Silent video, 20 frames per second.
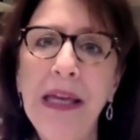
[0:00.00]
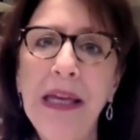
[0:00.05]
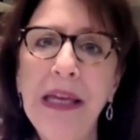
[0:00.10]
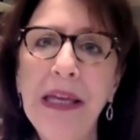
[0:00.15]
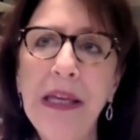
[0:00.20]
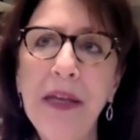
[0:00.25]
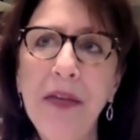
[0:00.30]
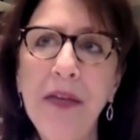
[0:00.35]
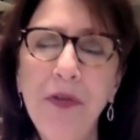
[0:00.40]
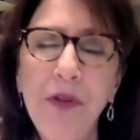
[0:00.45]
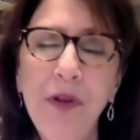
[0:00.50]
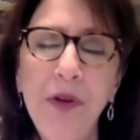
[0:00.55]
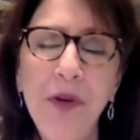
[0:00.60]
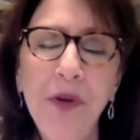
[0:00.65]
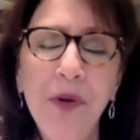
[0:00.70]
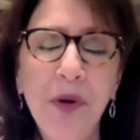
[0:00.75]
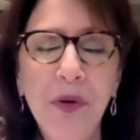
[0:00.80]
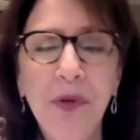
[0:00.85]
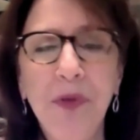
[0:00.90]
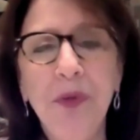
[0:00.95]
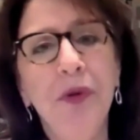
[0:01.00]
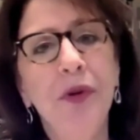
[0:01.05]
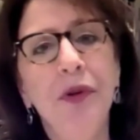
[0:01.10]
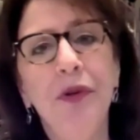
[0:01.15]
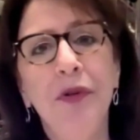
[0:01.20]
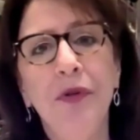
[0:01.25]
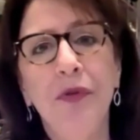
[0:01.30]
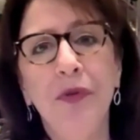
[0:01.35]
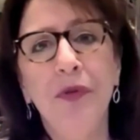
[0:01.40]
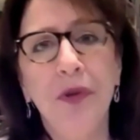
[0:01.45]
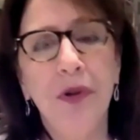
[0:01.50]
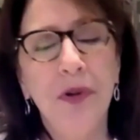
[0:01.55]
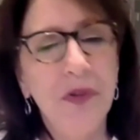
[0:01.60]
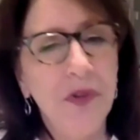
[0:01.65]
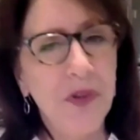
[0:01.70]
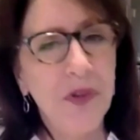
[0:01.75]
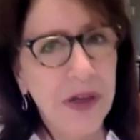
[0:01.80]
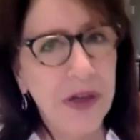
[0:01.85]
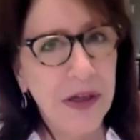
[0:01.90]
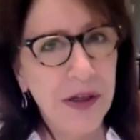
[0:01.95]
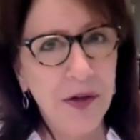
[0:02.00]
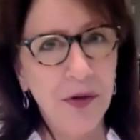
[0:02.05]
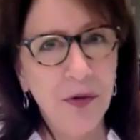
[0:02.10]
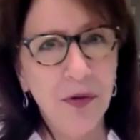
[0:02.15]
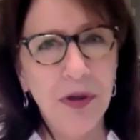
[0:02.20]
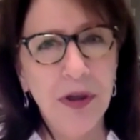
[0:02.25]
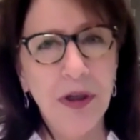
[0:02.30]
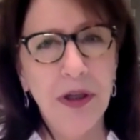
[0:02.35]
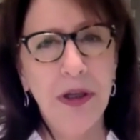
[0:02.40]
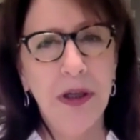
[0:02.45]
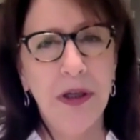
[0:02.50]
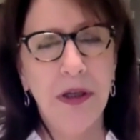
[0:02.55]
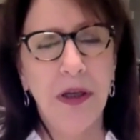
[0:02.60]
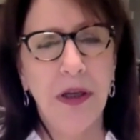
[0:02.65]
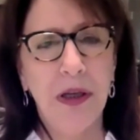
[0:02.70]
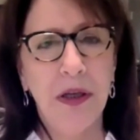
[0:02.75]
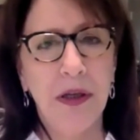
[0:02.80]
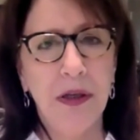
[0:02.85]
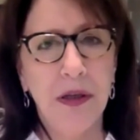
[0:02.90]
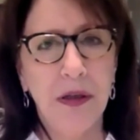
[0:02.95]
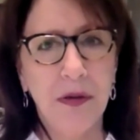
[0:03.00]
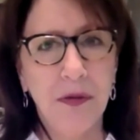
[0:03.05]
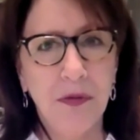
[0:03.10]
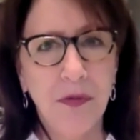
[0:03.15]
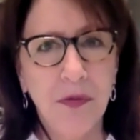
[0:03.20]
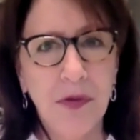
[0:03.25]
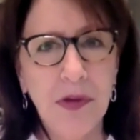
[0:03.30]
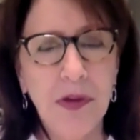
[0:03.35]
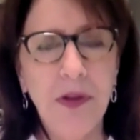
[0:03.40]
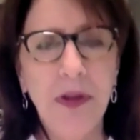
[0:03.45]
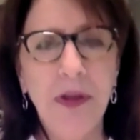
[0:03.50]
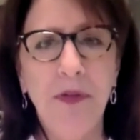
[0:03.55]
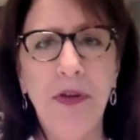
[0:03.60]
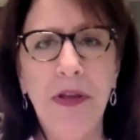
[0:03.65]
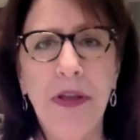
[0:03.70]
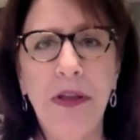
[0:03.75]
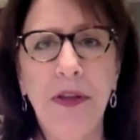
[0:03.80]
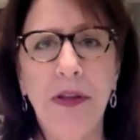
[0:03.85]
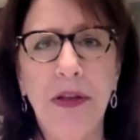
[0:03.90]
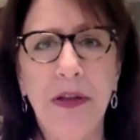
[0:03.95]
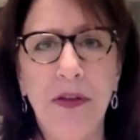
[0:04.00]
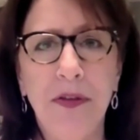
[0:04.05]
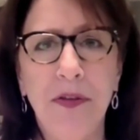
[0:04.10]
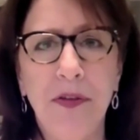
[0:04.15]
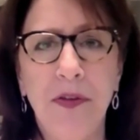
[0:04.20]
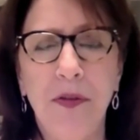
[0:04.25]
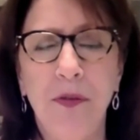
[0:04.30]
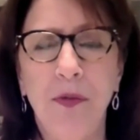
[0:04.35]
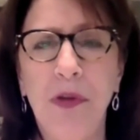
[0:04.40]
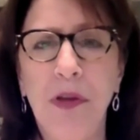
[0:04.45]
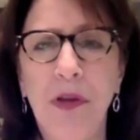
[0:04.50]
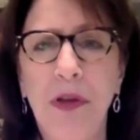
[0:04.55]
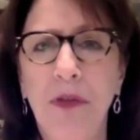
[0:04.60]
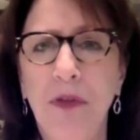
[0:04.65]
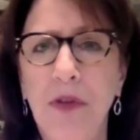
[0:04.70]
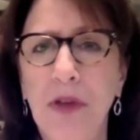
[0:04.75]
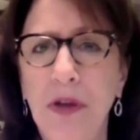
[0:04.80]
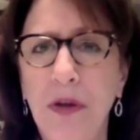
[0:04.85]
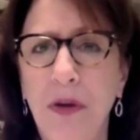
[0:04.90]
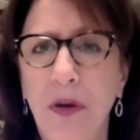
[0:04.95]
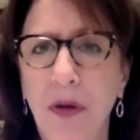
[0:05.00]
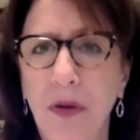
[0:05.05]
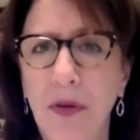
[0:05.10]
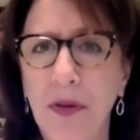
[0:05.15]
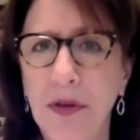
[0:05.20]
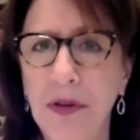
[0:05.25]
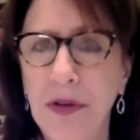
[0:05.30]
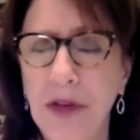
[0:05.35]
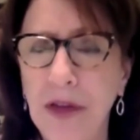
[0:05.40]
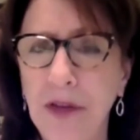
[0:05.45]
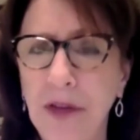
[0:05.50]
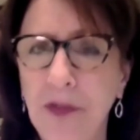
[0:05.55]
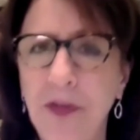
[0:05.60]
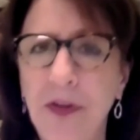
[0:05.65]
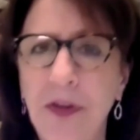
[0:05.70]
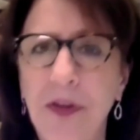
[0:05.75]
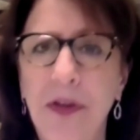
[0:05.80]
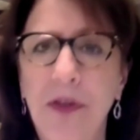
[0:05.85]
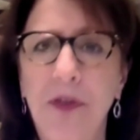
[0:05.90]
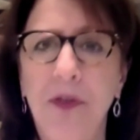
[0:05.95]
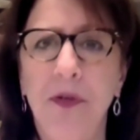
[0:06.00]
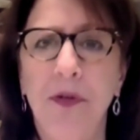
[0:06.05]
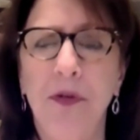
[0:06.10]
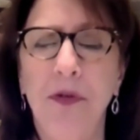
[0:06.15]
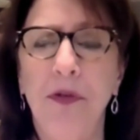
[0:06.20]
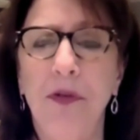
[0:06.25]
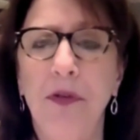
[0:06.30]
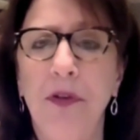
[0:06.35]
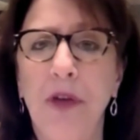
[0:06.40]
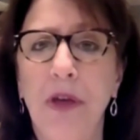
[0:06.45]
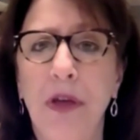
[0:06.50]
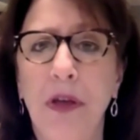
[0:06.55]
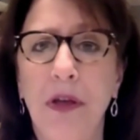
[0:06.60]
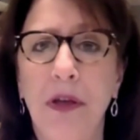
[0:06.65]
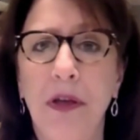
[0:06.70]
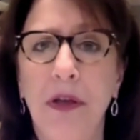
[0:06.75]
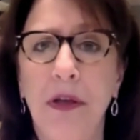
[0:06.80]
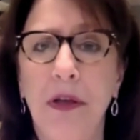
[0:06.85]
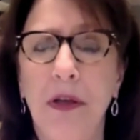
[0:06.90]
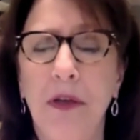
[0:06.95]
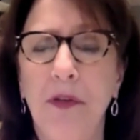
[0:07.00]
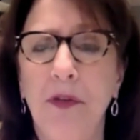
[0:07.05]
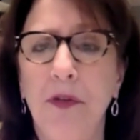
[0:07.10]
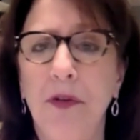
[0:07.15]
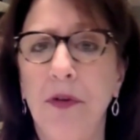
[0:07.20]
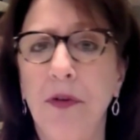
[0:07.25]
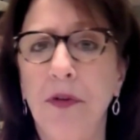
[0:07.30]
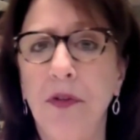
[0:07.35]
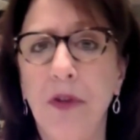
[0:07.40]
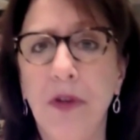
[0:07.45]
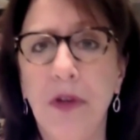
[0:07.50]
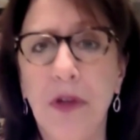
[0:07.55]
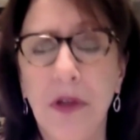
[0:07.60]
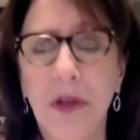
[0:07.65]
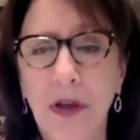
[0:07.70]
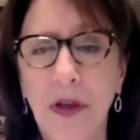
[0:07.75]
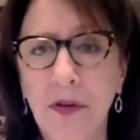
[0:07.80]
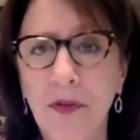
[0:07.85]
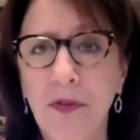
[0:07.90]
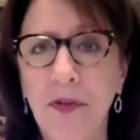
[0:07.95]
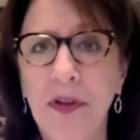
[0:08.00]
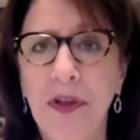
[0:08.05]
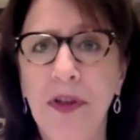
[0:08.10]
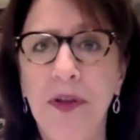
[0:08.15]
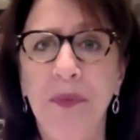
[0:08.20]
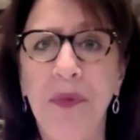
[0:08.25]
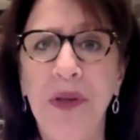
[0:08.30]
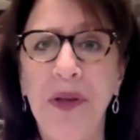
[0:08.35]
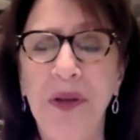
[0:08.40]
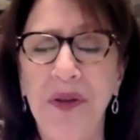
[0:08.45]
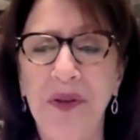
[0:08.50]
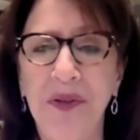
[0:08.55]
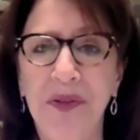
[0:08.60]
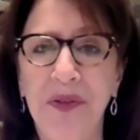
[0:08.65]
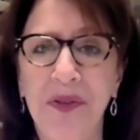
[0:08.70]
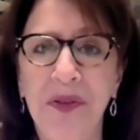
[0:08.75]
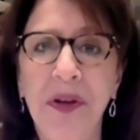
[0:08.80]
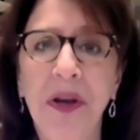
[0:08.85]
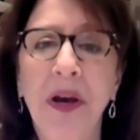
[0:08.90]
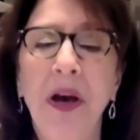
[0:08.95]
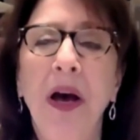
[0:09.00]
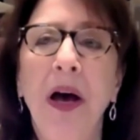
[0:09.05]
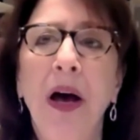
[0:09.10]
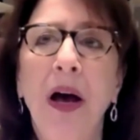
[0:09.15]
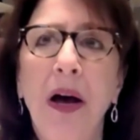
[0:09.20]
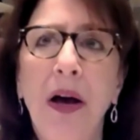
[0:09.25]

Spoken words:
If you go through your divorce angry and reliving this and reliving all the nasty things that are said and start sending nasty emails,